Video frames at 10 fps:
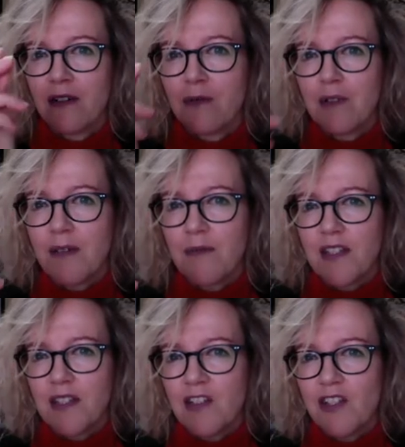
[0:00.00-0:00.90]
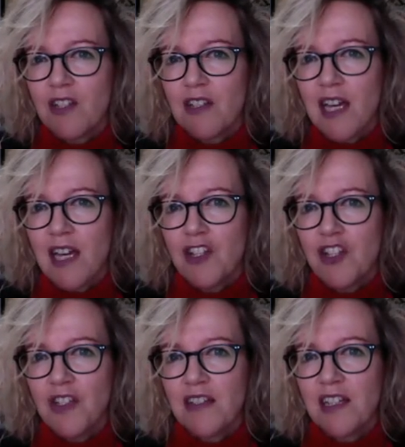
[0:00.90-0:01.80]
with such a
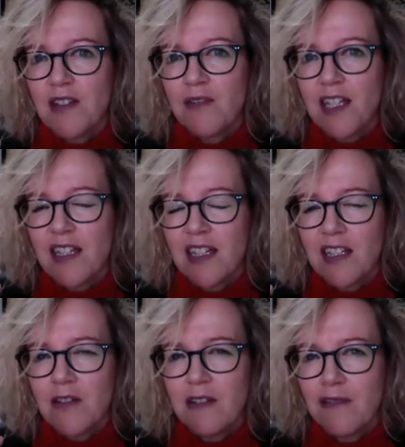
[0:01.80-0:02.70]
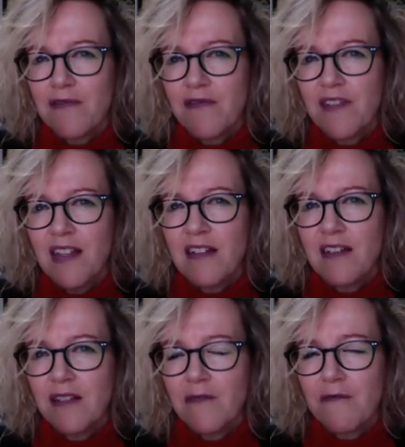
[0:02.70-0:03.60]
tension that you can actually feel
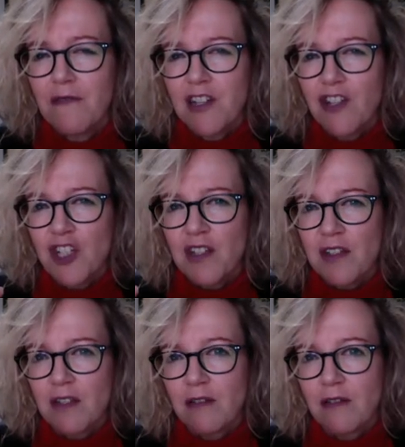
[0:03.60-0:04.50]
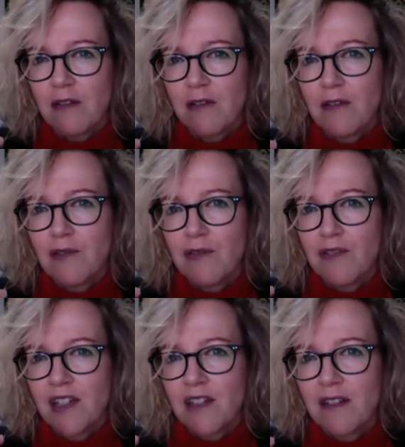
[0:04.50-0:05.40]
the ridges on your
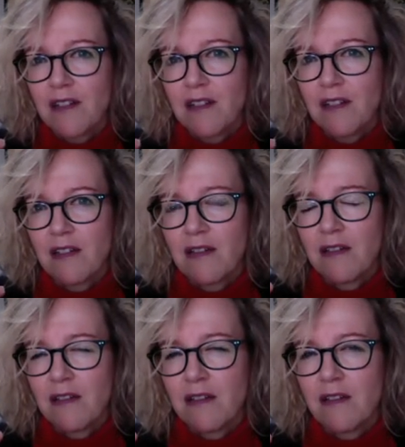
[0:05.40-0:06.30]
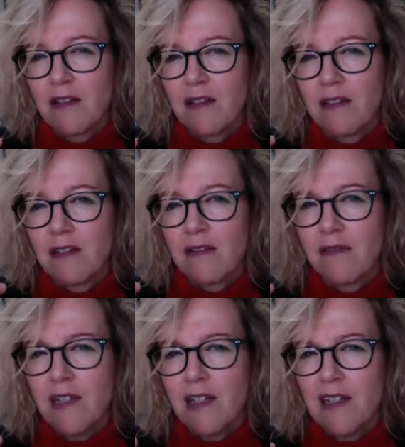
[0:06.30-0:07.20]
fingers.
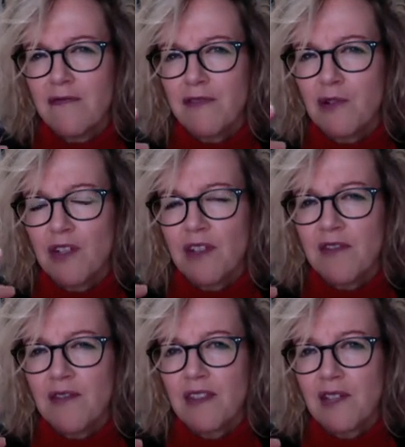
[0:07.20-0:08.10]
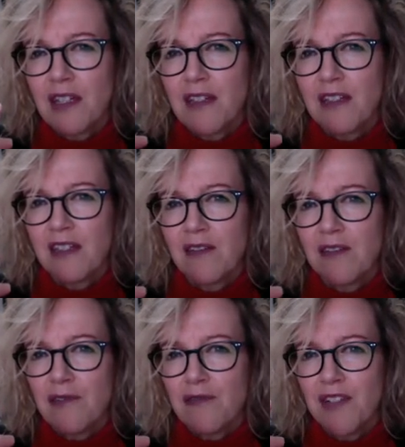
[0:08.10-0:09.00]
Really focus on that, on
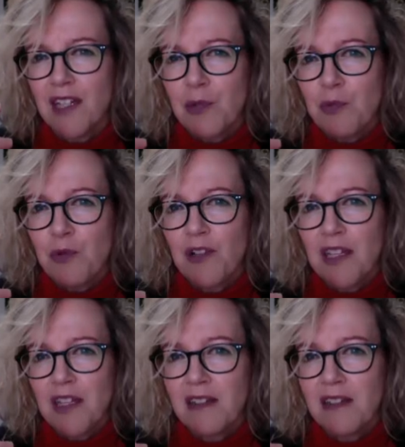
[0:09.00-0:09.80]
your fingerprint.